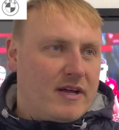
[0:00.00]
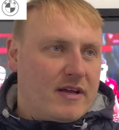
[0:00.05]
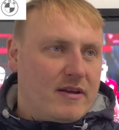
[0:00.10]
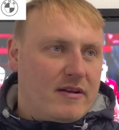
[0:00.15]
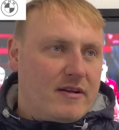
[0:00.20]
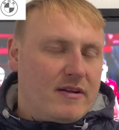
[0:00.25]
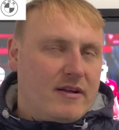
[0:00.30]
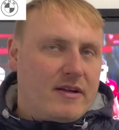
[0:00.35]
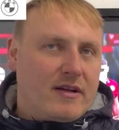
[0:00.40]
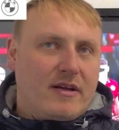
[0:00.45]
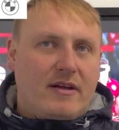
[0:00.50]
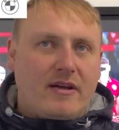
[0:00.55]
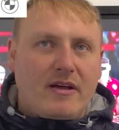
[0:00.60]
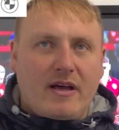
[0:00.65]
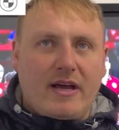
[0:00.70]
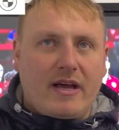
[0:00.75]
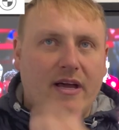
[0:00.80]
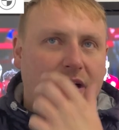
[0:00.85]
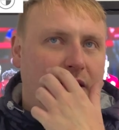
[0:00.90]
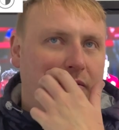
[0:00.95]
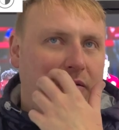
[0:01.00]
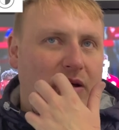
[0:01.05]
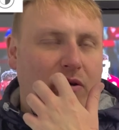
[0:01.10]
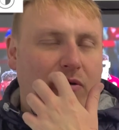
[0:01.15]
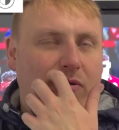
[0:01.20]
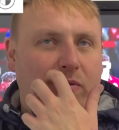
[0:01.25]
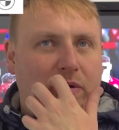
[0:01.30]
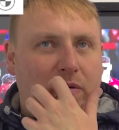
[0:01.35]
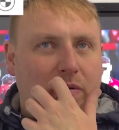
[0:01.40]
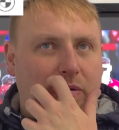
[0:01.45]
And I know
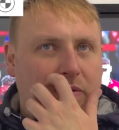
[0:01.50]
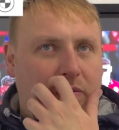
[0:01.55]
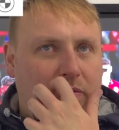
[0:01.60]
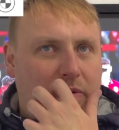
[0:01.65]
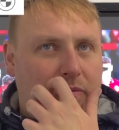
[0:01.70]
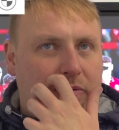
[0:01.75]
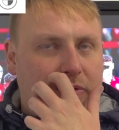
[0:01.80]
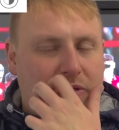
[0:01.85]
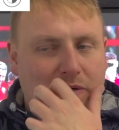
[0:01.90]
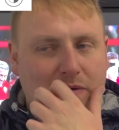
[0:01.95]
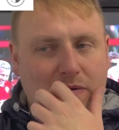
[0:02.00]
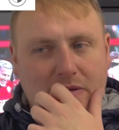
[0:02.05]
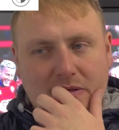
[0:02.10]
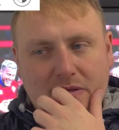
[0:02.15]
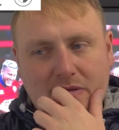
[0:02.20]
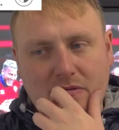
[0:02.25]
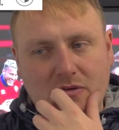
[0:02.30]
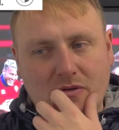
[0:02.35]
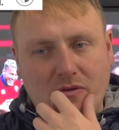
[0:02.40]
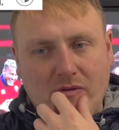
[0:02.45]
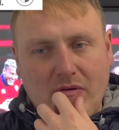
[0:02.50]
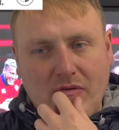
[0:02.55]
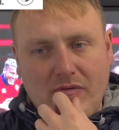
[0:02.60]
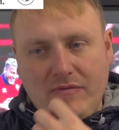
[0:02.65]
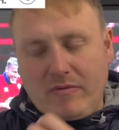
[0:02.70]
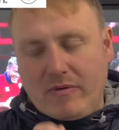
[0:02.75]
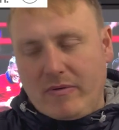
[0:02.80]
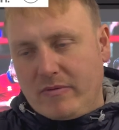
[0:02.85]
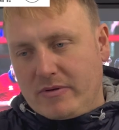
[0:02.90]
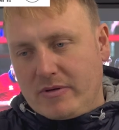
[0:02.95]
we were doing
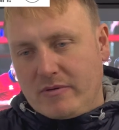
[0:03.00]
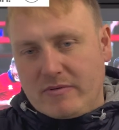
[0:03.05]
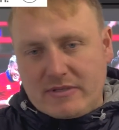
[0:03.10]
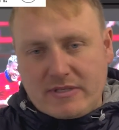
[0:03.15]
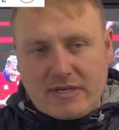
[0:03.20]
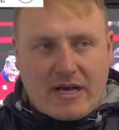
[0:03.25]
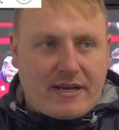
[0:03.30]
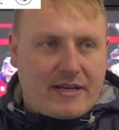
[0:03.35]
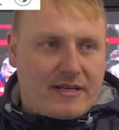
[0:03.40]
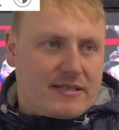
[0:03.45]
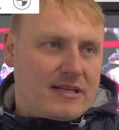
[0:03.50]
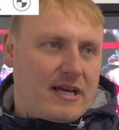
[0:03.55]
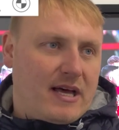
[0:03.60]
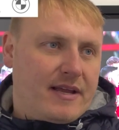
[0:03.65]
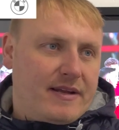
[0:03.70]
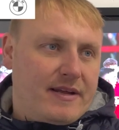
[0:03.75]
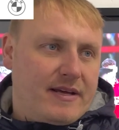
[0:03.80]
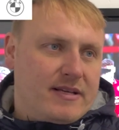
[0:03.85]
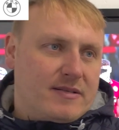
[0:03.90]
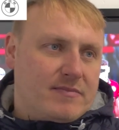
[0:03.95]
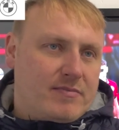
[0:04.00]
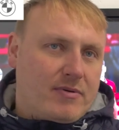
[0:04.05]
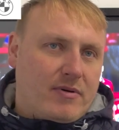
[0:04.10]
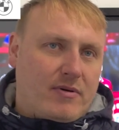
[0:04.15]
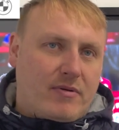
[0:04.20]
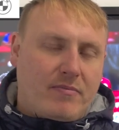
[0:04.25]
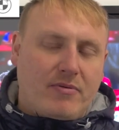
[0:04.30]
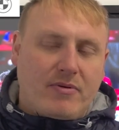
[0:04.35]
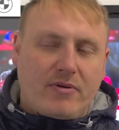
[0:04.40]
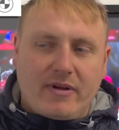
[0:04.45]
Saturdays, but
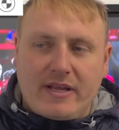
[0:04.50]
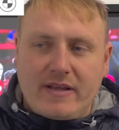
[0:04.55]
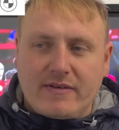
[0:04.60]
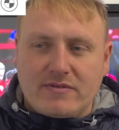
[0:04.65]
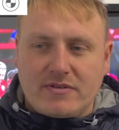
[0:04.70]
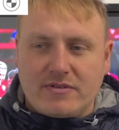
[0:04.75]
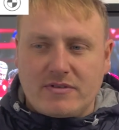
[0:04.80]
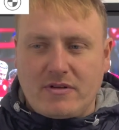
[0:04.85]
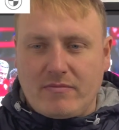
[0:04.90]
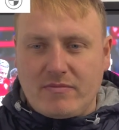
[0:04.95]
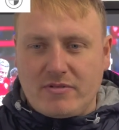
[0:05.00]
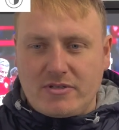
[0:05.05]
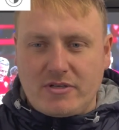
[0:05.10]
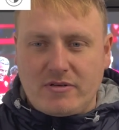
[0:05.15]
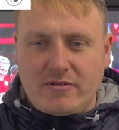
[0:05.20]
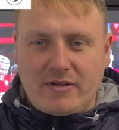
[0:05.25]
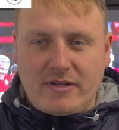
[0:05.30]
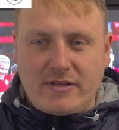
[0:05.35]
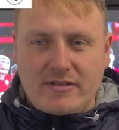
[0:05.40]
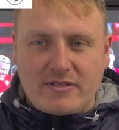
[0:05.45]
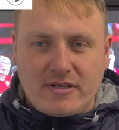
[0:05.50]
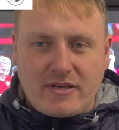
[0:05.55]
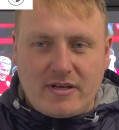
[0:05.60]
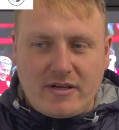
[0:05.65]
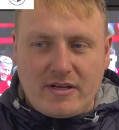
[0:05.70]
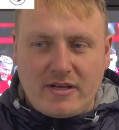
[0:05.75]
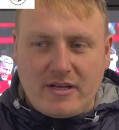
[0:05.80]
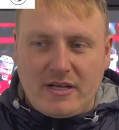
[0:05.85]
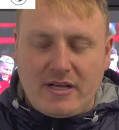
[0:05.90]
it gives us an opportunity to